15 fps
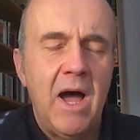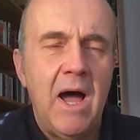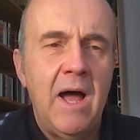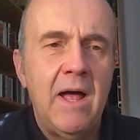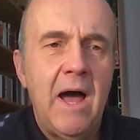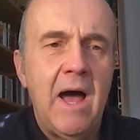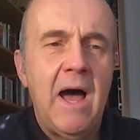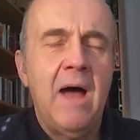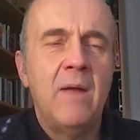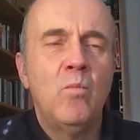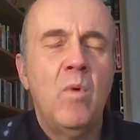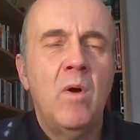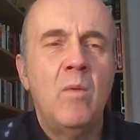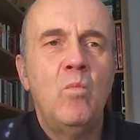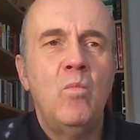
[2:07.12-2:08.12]

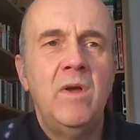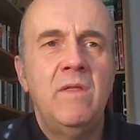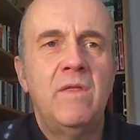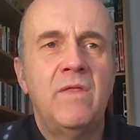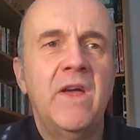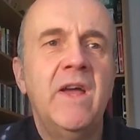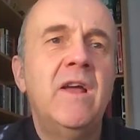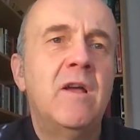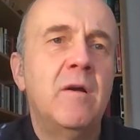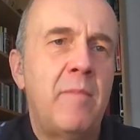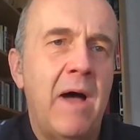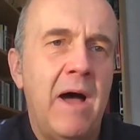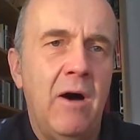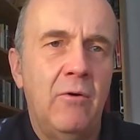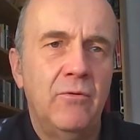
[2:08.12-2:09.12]
And when we think
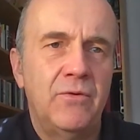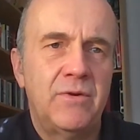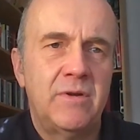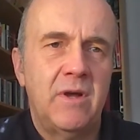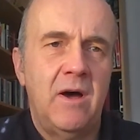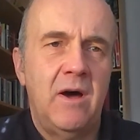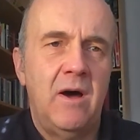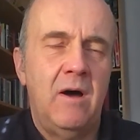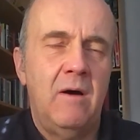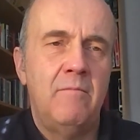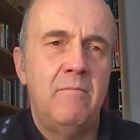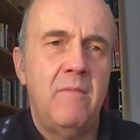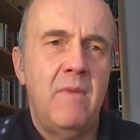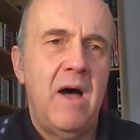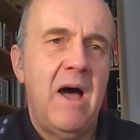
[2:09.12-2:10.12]
about
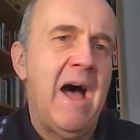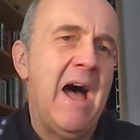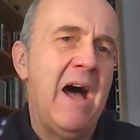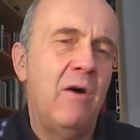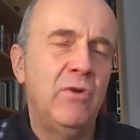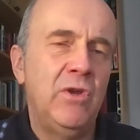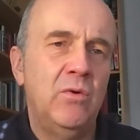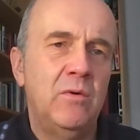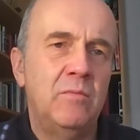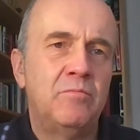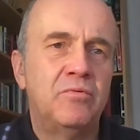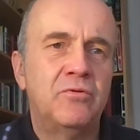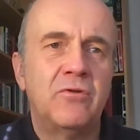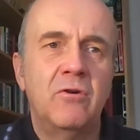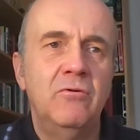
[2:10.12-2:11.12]
how you
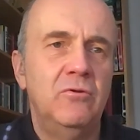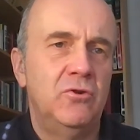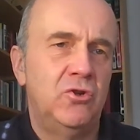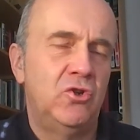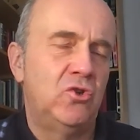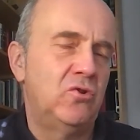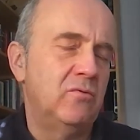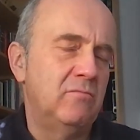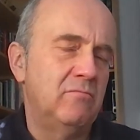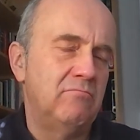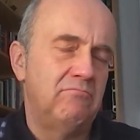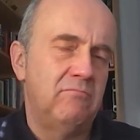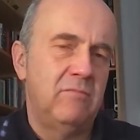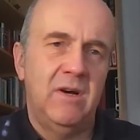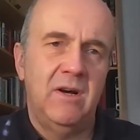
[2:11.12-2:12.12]
approach
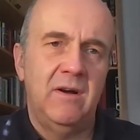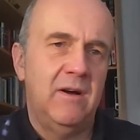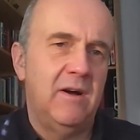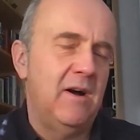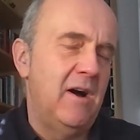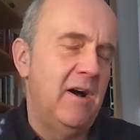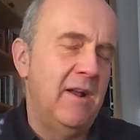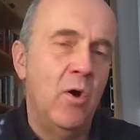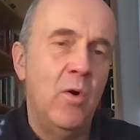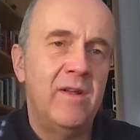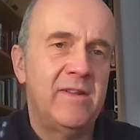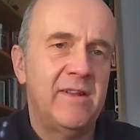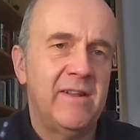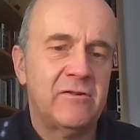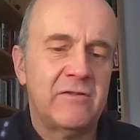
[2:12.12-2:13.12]
an
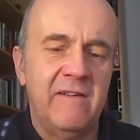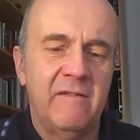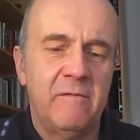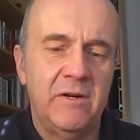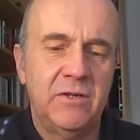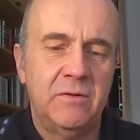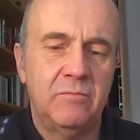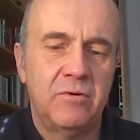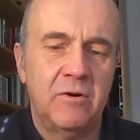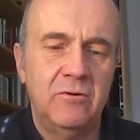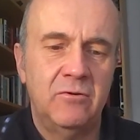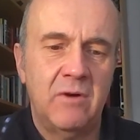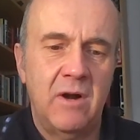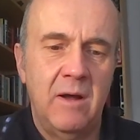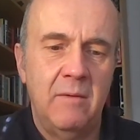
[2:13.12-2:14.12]
OSS transformation
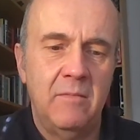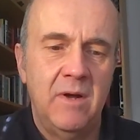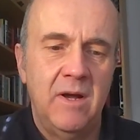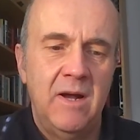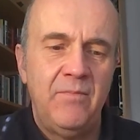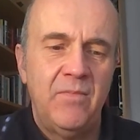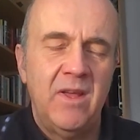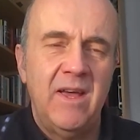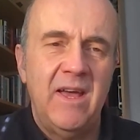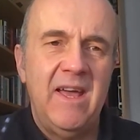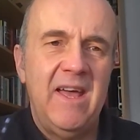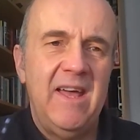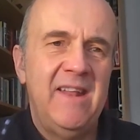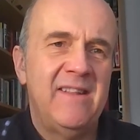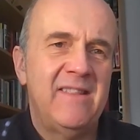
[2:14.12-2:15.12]
program,
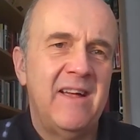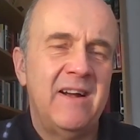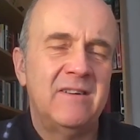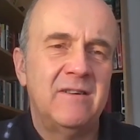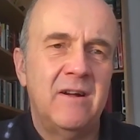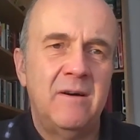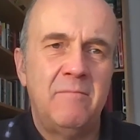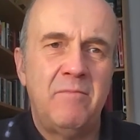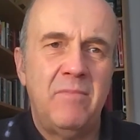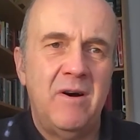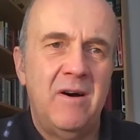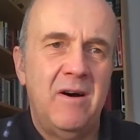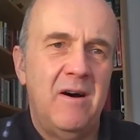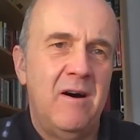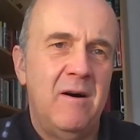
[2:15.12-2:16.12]
is there a
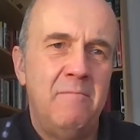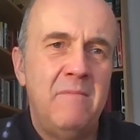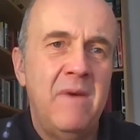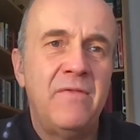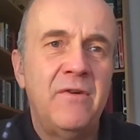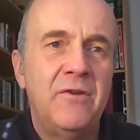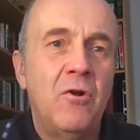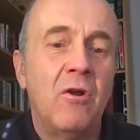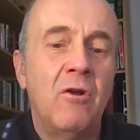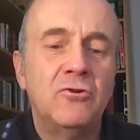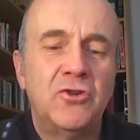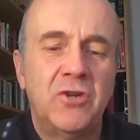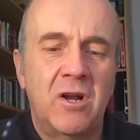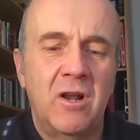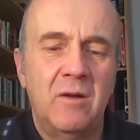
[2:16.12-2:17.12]

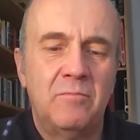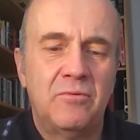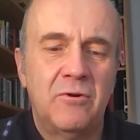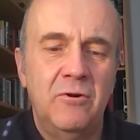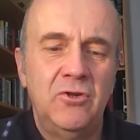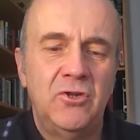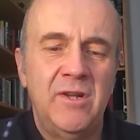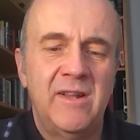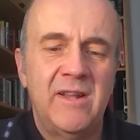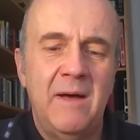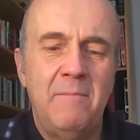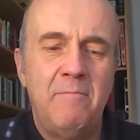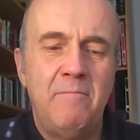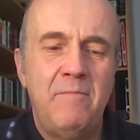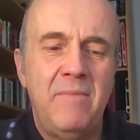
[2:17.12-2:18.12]
methodological approach? Is
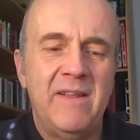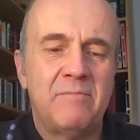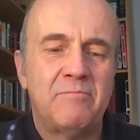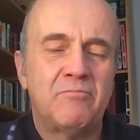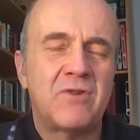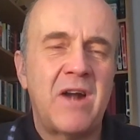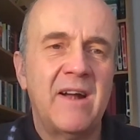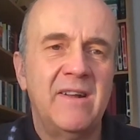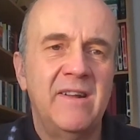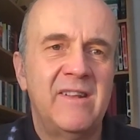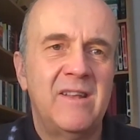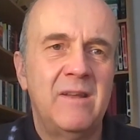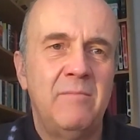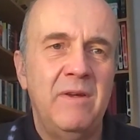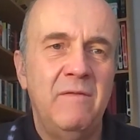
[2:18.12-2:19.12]
there best
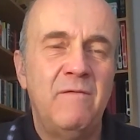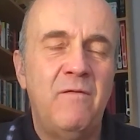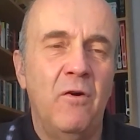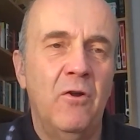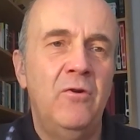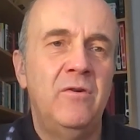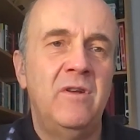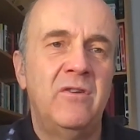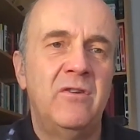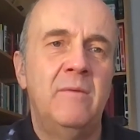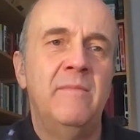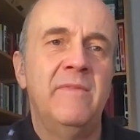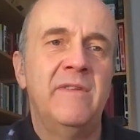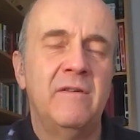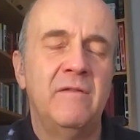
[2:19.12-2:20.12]
practice to be followed in
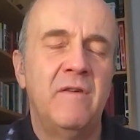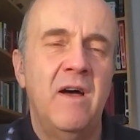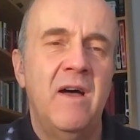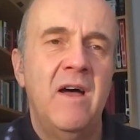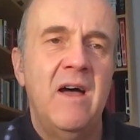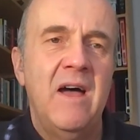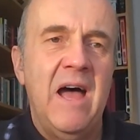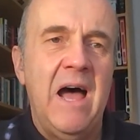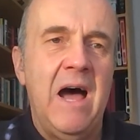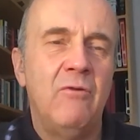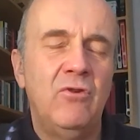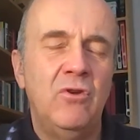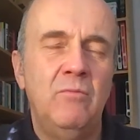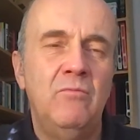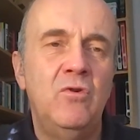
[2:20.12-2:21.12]
terms of
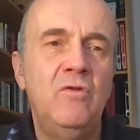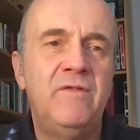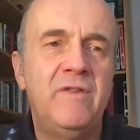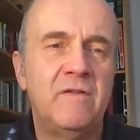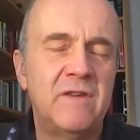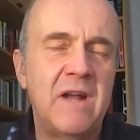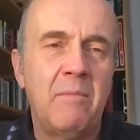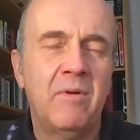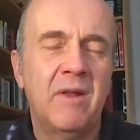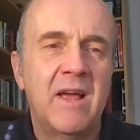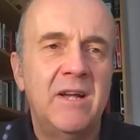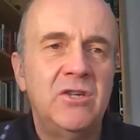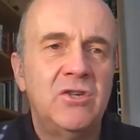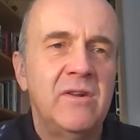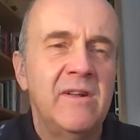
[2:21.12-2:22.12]
how you move different
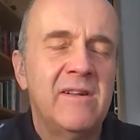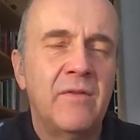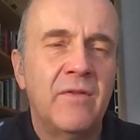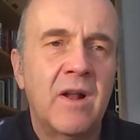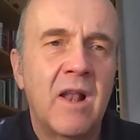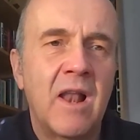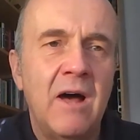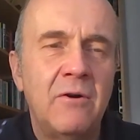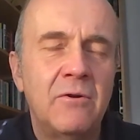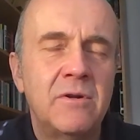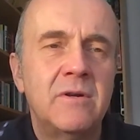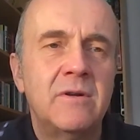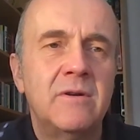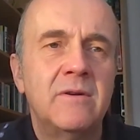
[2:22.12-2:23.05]
applications to the cloud?